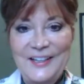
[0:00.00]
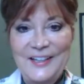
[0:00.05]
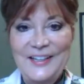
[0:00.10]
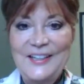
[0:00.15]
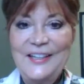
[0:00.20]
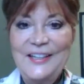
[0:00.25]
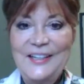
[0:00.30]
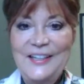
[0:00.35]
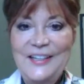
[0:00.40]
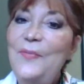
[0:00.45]

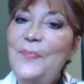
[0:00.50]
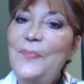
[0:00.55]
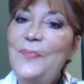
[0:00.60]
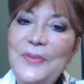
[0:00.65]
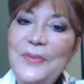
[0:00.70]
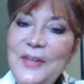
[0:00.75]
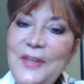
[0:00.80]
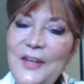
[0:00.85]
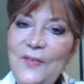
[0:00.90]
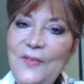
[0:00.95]
Yeah.
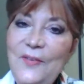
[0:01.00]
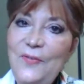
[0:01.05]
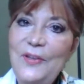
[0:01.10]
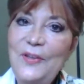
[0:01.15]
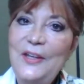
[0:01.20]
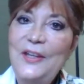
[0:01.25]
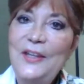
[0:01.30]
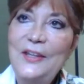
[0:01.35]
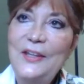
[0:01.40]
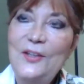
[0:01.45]
If
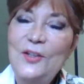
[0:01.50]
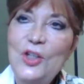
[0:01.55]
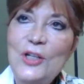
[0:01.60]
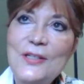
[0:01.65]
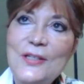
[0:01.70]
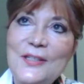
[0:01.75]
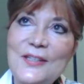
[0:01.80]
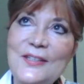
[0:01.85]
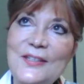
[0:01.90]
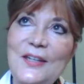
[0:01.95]

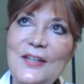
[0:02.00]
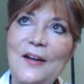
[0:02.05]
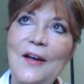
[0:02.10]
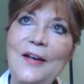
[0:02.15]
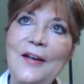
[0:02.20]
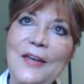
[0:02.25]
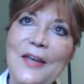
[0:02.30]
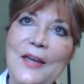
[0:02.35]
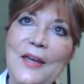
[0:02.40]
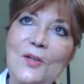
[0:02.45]
Jesus said,
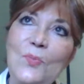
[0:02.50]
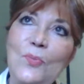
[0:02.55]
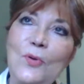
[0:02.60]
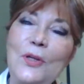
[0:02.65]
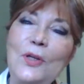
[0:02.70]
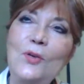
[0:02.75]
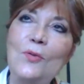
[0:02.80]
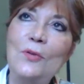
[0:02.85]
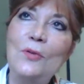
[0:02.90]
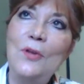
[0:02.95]
I came to
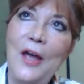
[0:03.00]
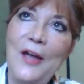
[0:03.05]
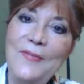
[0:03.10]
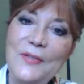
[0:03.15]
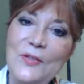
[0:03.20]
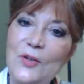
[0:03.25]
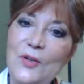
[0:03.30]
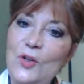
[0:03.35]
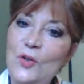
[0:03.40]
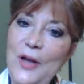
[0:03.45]
bring you life
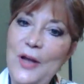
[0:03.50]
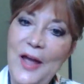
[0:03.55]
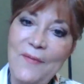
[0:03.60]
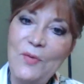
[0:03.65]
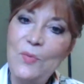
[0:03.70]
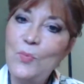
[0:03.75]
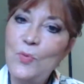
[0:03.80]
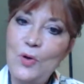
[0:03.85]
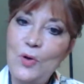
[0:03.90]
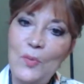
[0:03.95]
so you'd
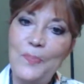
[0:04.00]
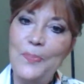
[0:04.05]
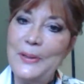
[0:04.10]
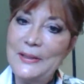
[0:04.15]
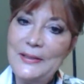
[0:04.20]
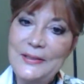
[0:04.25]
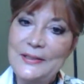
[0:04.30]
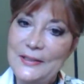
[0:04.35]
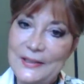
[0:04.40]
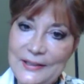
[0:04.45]
have it more
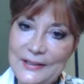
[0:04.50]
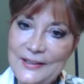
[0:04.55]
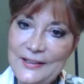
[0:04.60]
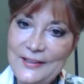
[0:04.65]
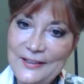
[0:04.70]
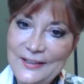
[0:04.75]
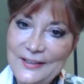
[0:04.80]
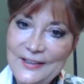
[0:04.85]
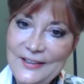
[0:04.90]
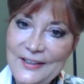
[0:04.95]
abundantly,
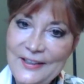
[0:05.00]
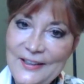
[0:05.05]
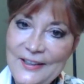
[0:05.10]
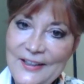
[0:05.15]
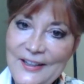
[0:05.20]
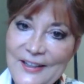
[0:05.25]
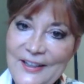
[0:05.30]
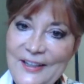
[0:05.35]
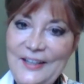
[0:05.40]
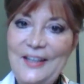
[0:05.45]

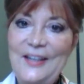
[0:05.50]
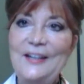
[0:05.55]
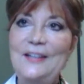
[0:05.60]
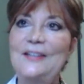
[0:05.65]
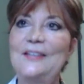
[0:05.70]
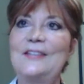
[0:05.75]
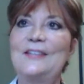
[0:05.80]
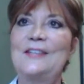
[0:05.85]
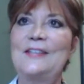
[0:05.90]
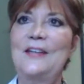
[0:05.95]
He
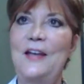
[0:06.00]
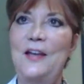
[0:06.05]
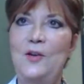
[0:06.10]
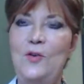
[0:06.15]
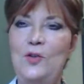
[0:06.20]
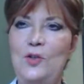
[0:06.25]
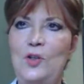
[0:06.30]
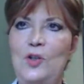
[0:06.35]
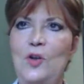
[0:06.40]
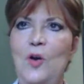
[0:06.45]
didn't say
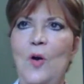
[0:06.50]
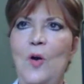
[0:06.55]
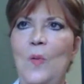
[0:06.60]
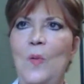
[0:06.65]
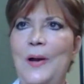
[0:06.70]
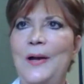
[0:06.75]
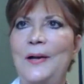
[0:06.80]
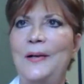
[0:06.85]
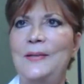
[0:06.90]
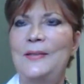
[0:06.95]
you should go
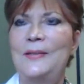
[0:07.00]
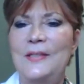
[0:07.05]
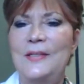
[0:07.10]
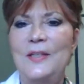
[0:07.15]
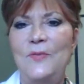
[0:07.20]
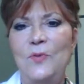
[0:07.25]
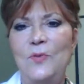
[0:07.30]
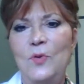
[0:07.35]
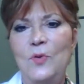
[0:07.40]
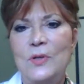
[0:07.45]
around and see
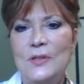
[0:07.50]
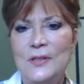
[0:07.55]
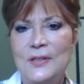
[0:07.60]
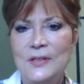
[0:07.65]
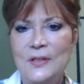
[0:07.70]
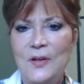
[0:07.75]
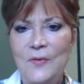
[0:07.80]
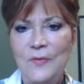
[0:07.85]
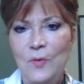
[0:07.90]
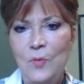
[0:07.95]
if you can
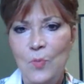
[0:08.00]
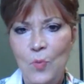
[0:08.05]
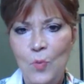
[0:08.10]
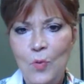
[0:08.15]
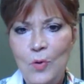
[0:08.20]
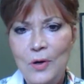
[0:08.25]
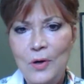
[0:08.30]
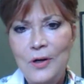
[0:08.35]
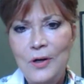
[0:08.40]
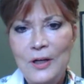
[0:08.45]
suffer
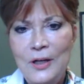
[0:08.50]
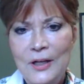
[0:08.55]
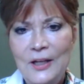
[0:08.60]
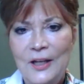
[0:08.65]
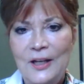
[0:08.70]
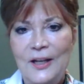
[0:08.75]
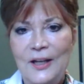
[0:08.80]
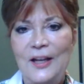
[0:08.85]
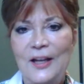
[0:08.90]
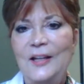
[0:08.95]
more.
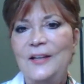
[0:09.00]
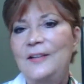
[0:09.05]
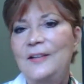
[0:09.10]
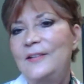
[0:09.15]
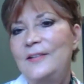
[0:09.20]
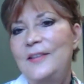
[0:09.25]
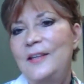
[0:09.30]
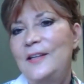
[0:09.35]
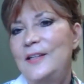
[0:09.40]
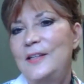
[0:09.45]

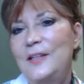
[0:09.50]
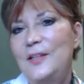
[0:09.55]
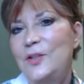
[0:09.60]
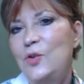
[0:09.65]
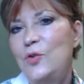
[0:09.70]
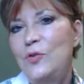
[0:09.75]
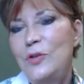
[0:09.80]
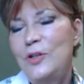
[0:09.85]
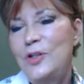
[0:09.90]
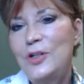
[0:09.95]
And that
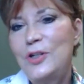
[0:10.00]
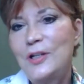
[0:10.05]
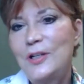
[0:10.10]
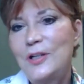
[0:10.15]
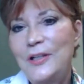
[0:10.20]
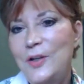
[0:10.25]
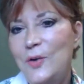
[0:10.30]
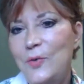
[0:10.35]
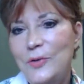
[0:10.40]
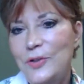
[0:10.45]

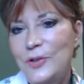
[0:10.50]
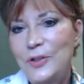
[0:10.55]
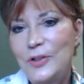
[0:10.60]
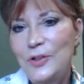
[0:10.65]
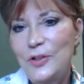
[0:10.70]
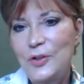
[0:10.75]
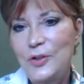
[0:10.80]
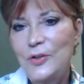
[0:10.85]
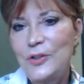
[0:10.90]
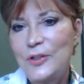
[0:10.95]
traditionally
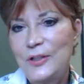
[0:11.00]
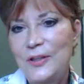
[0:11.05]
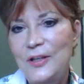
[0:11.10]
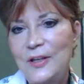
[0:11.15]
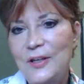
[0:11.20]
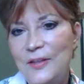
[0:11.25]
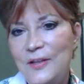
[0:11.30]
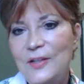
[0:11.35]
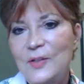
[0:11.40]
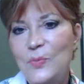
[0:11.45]
Christians used to
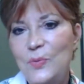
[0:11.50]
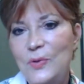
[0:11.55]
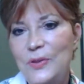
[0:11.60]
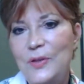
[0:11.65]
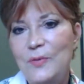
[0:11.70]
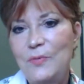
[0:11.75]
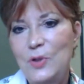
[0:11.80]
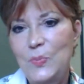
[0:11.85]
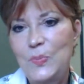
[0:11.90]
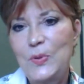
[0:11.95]
think that's what
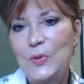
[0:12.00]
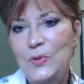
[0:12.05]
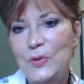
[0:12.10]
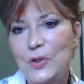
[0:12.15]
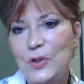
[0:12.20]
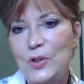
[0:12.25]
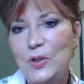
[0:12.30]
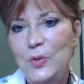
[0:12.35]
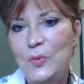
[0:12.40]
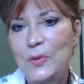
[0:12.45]
they were supposed
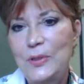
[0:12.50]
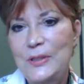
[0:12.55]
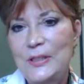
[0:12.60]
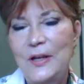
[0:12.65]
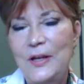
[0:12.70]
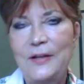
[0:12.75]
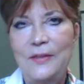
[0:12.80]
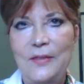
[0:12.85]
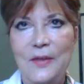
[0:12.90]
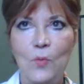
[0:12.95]
to do. It's
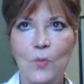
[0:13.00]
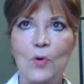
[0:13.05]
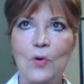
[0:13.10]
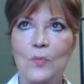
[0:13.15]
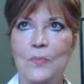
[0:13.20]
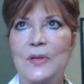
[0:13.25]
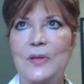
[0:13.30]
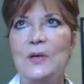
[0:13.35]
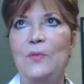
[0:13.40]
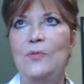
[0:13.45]
like they
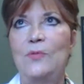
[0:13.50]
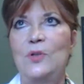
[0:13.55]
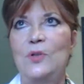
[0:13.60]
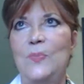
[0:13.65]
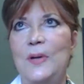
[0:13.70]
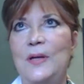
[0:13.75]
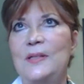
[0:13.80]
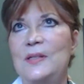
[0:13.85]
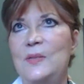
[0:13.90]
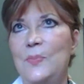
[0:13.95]
weren't being
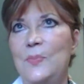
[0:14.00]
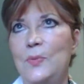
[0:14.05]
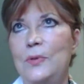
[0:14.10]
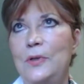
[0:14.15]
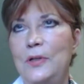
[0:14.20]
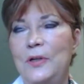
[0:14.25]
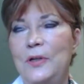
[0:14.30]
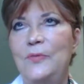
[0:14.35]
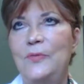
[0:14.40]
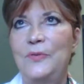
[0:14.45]
responsible
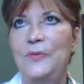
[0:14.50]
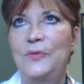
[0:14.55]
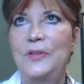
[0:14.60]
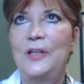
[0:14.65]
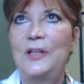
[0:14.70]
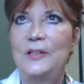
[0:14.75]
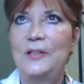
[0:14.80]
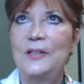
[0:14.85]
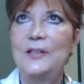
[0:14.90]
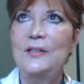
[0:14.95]
enough if
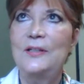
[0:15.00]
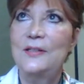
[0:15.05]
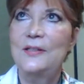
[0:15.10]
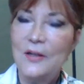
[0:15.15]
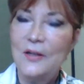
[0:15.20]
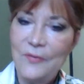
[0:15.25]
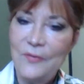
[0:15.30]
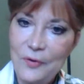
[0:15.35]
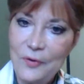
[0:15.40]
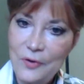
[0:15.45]
they didn't
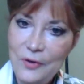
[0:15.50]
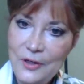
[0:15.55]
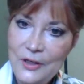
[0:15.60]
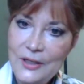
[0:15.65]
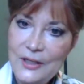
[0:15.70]
suffer.